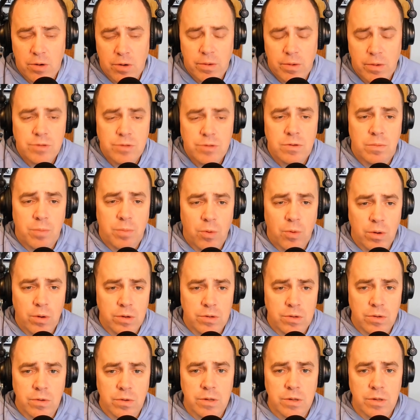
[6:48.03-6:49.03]
careers are
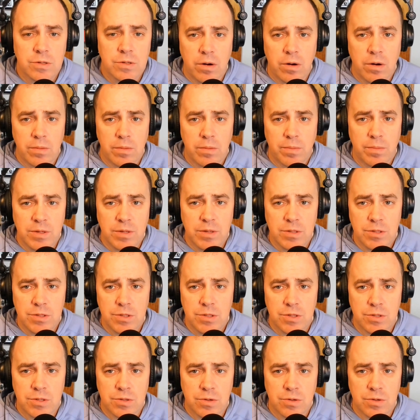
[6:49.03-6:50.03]
important to us. Our
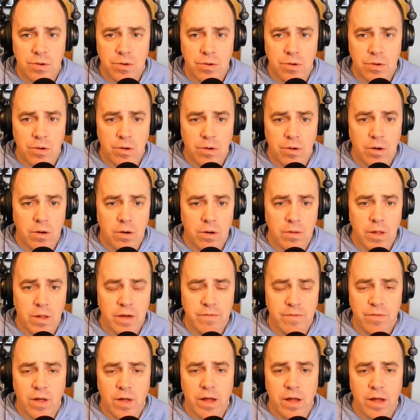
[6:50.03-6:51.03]
businesses are our
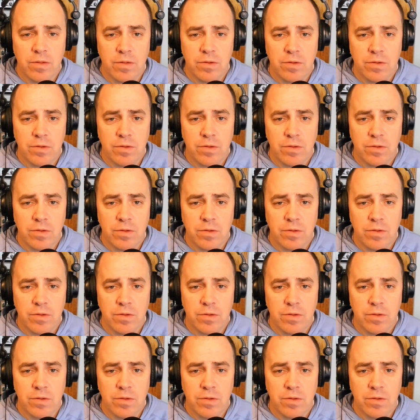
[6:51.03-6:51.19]
lifeline.